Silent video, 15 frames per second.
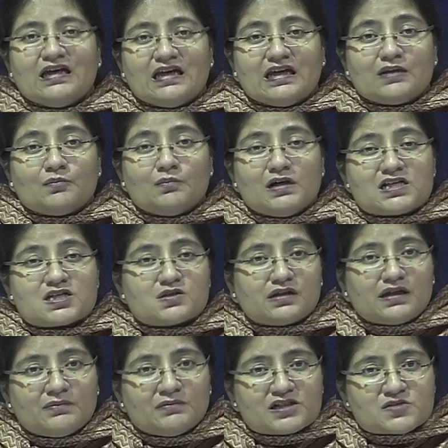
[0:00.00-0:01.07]

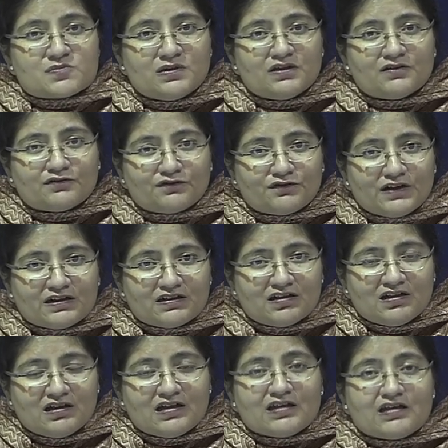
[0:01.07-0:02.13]
there must be a fit,
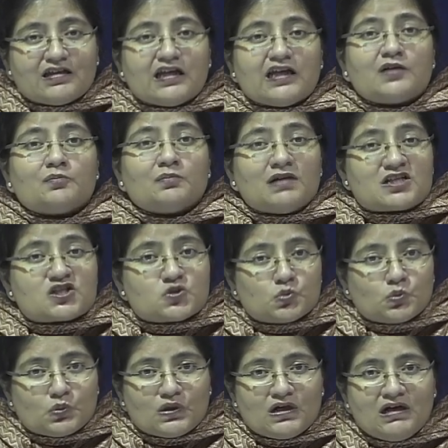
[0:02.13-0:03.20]
it must
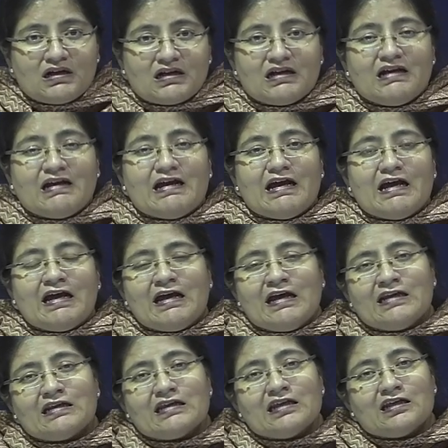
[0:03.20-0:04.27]
work,
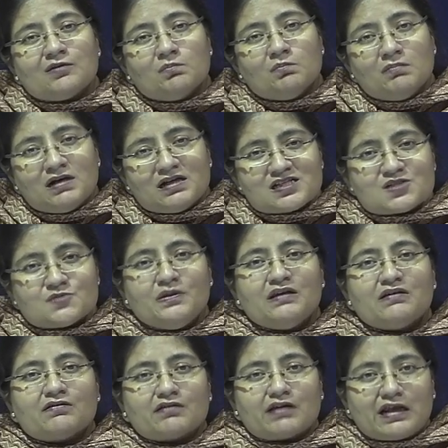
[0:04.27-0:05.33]
and it must be
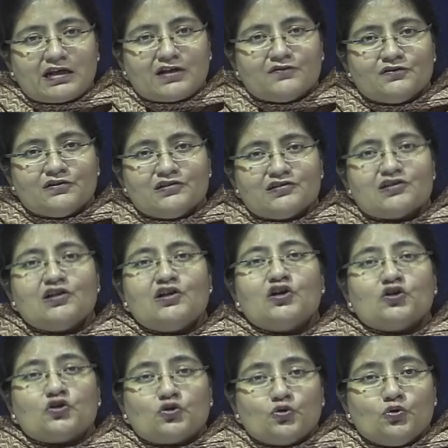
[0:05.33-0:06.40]
relevant
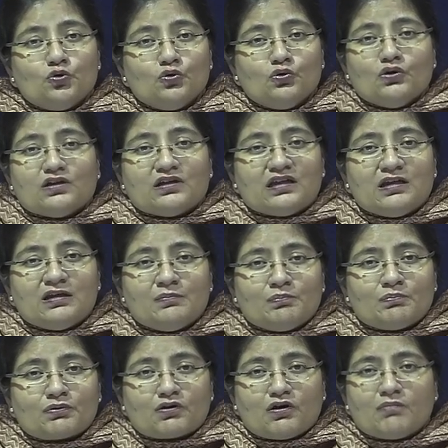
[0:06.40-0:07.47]
to the
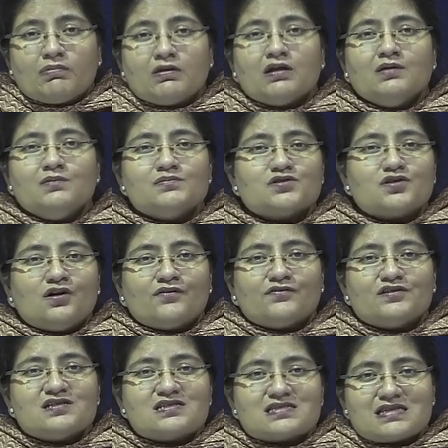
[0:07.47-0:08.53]
problems of
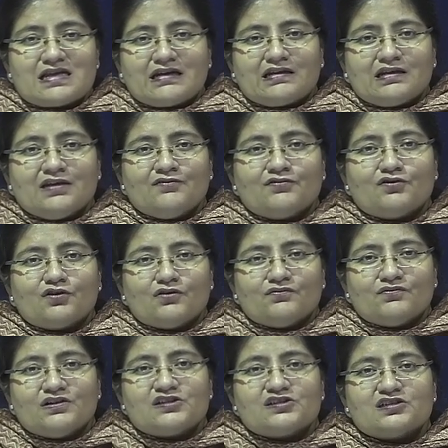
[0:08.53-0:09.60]
the setting from
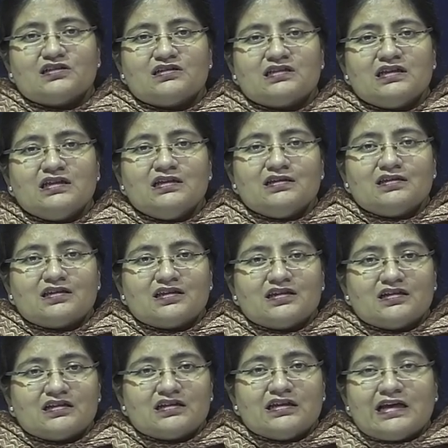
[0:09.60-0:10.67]
which the
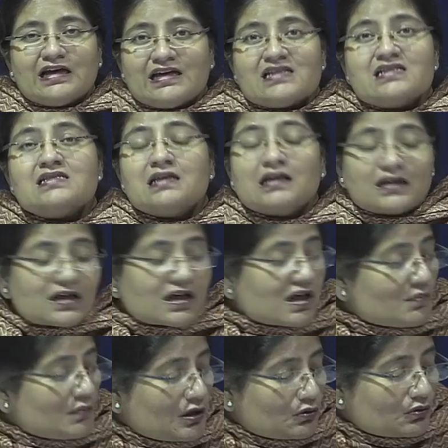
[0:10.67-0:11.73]
theory has
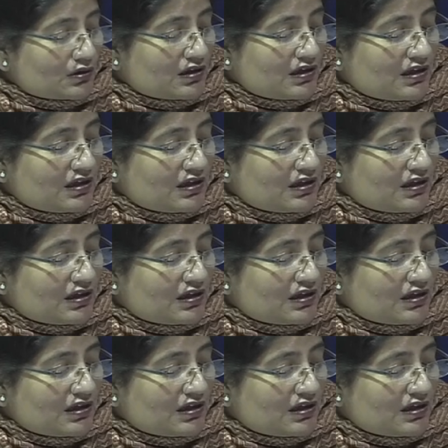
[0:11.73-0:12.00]
come out.